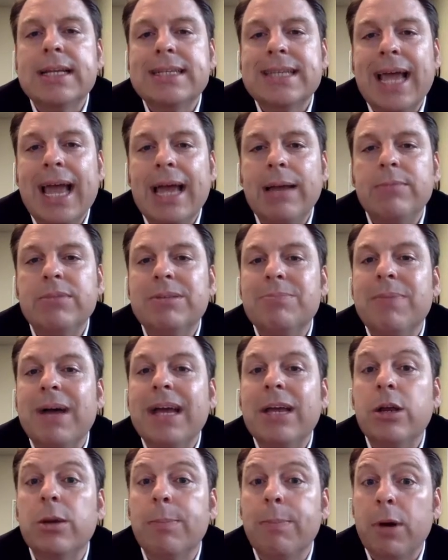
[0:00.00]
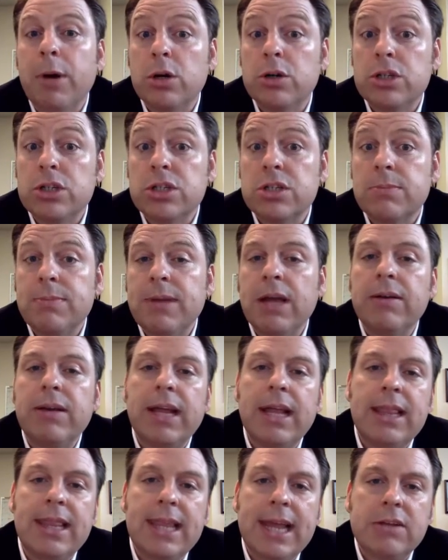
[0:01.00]
times it by your purchase amount,
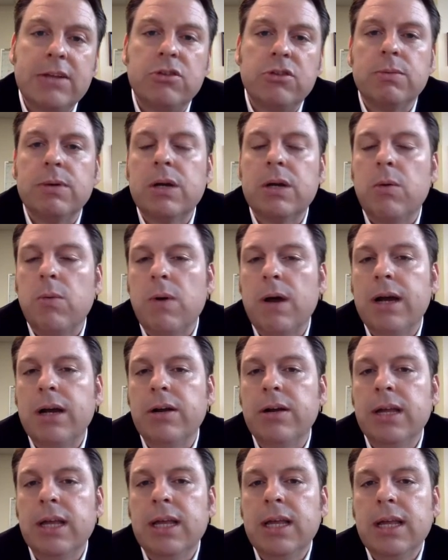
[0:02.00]
and that's your required